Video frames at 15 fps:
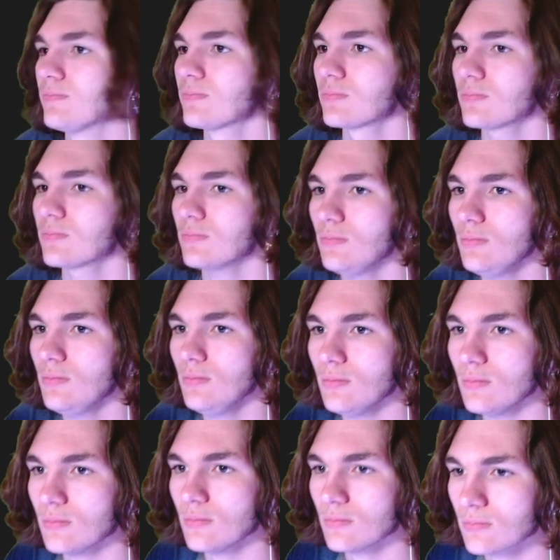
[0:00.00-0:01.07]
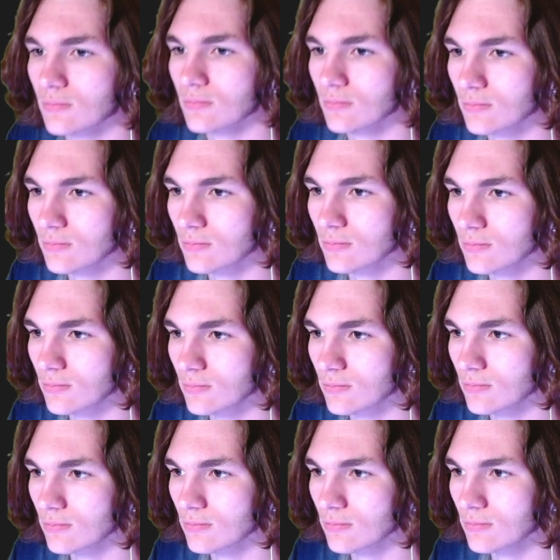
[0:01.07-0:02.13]

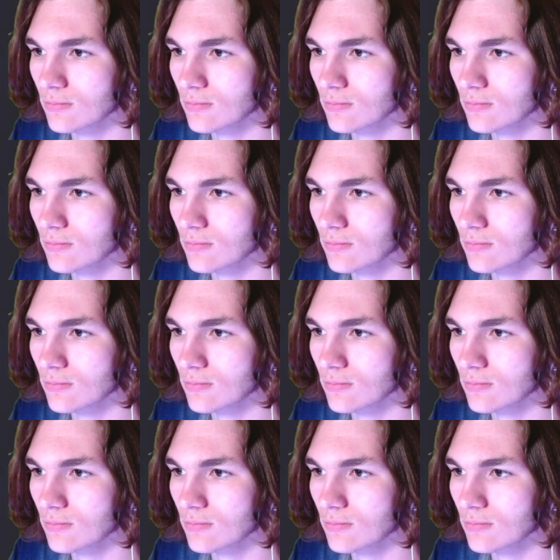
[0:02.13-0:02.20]
Nothing is said.